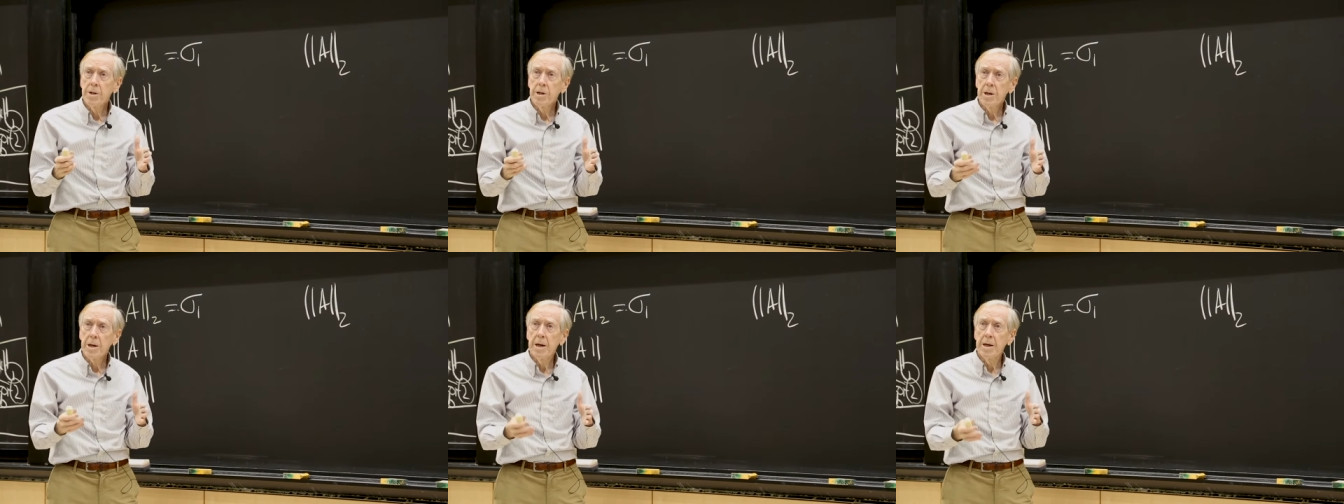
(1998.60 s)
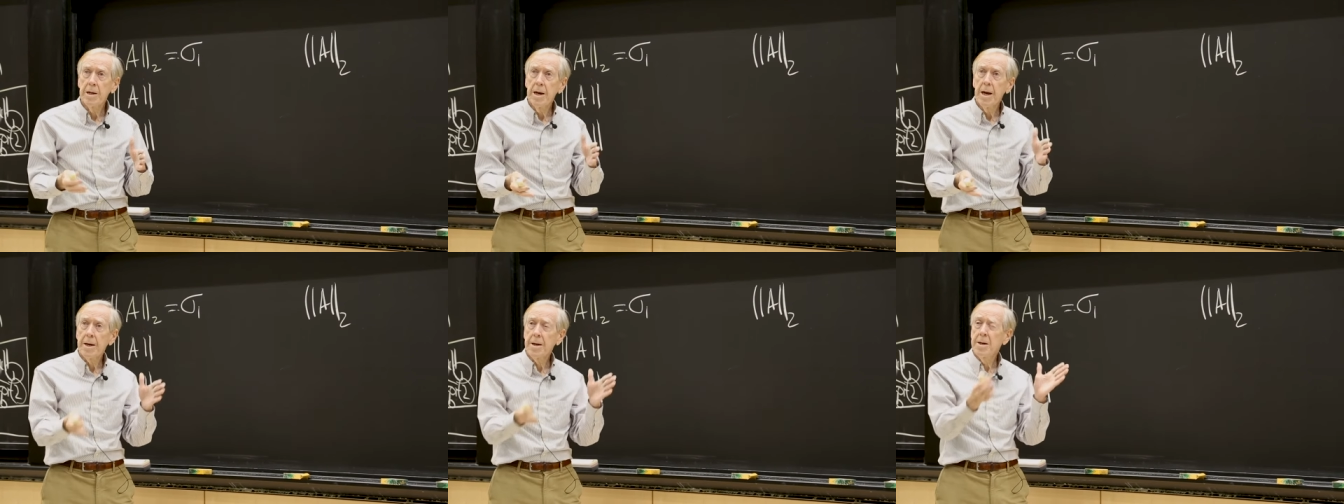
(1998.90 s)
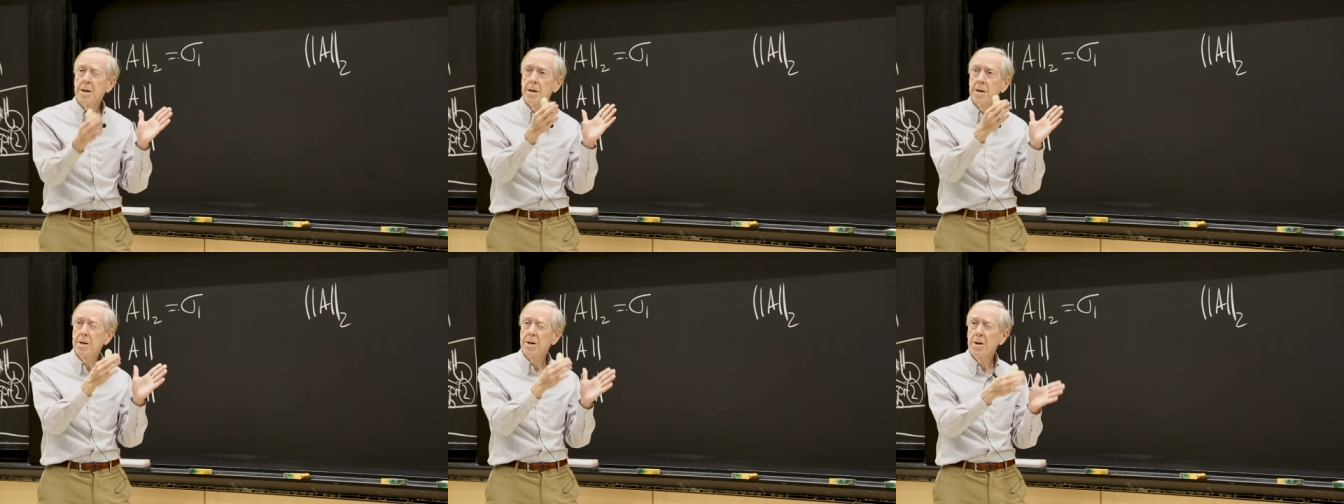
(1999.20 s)
to
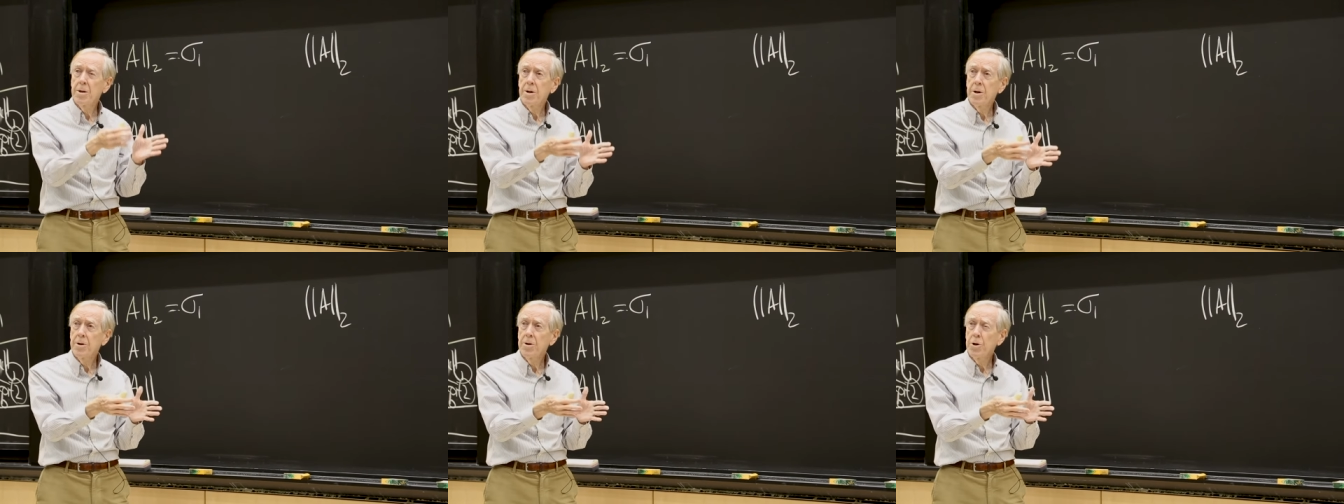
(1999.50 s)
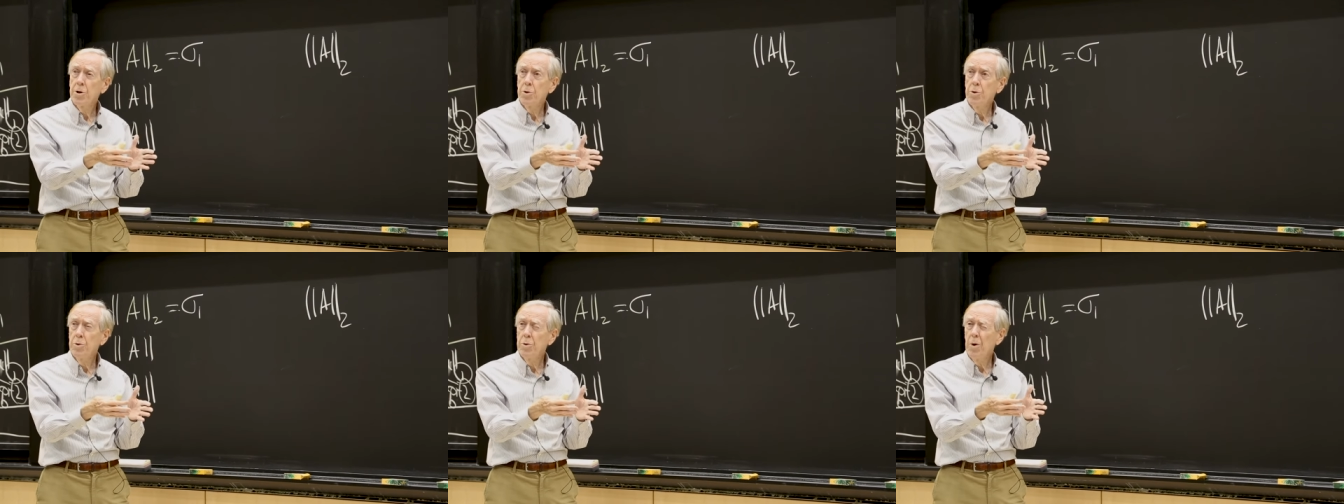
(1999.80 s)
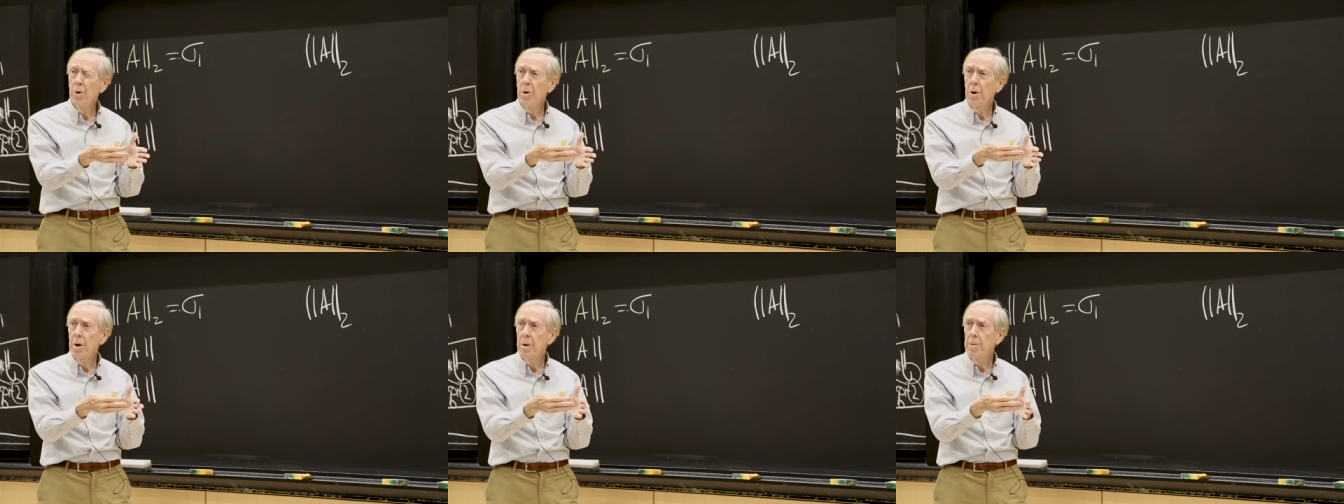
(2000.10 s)
connect it to the two
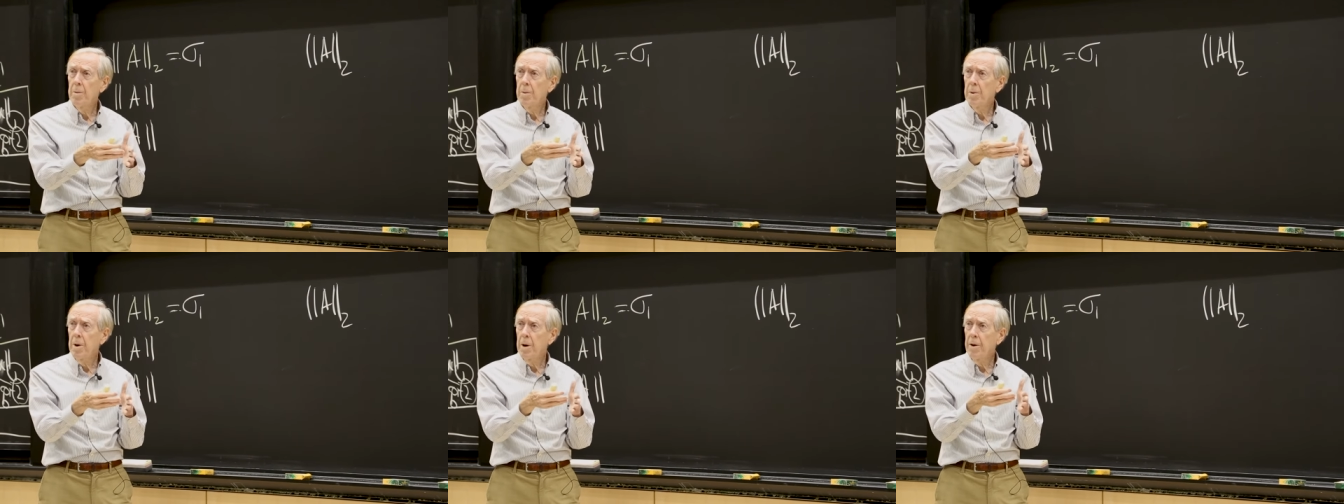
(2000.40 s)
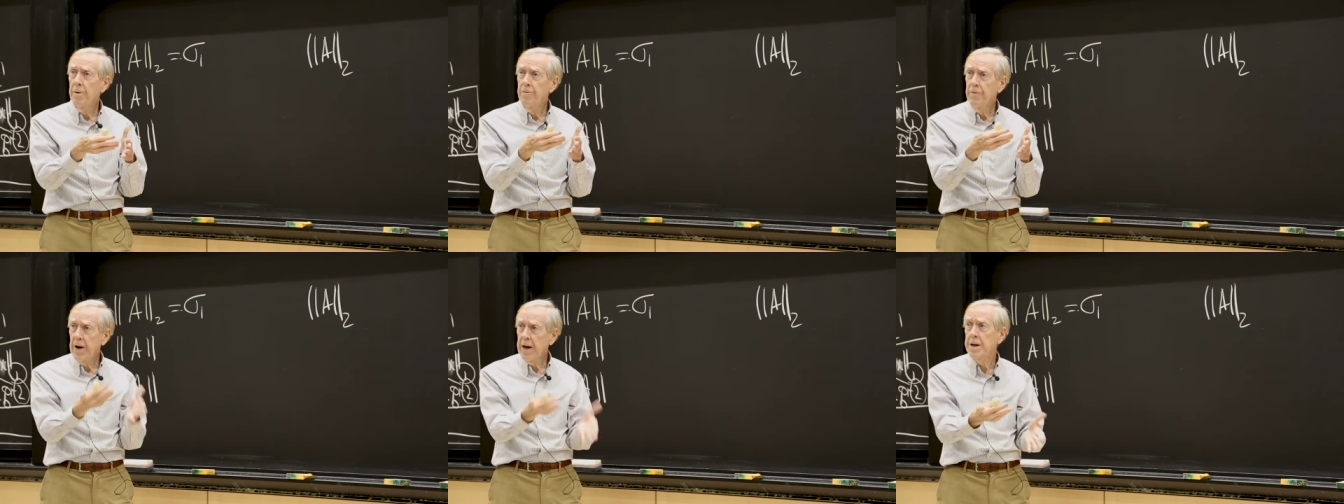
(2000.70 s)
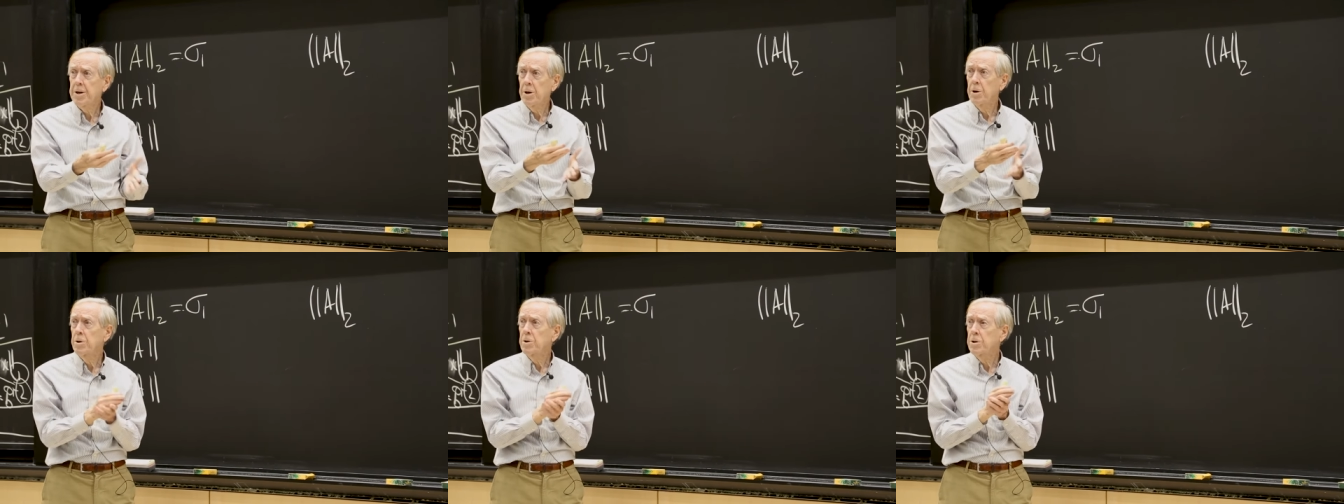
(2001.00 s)
norm of
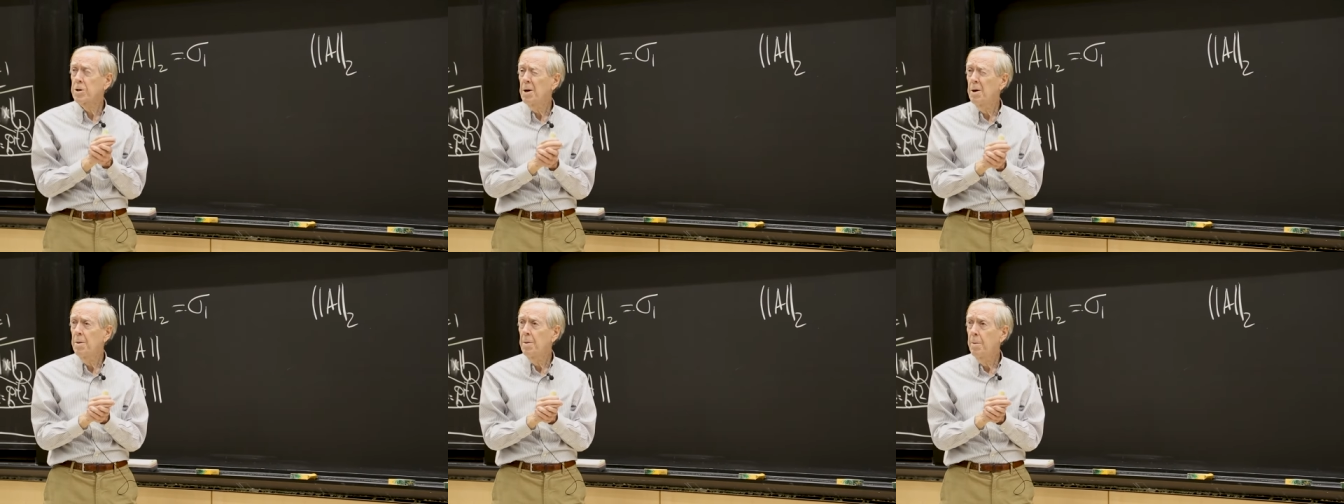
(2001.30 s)
vectors.